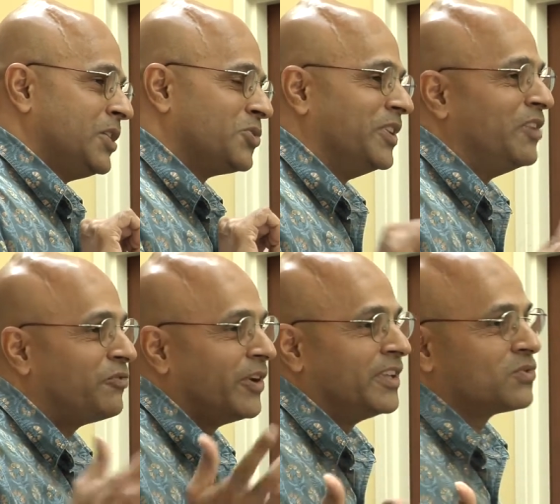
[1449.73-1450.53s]
So the
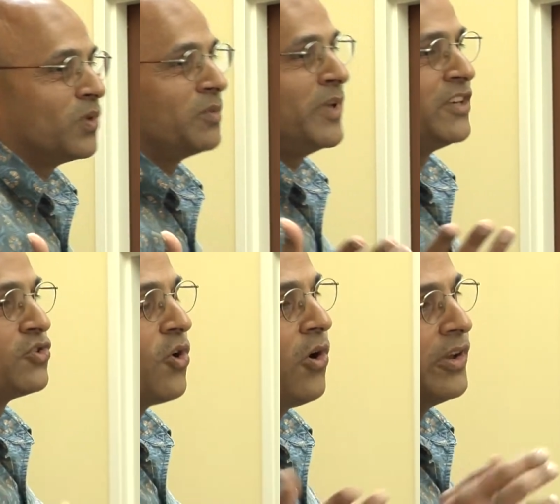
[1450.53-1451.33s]
inference one may
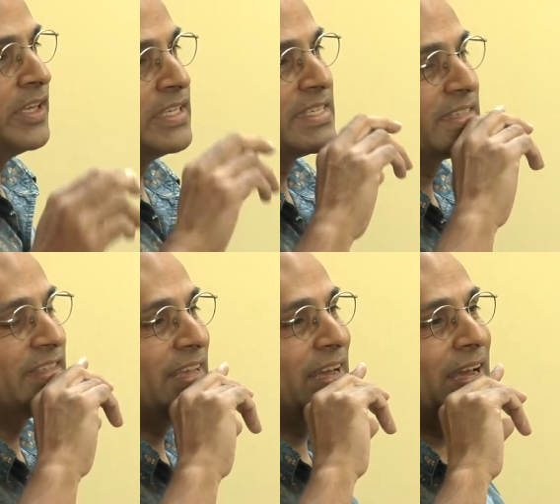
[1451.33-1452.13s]
draw is
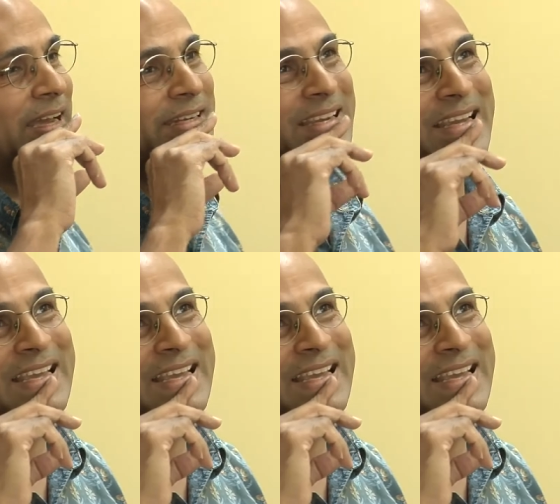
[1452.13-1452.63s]
that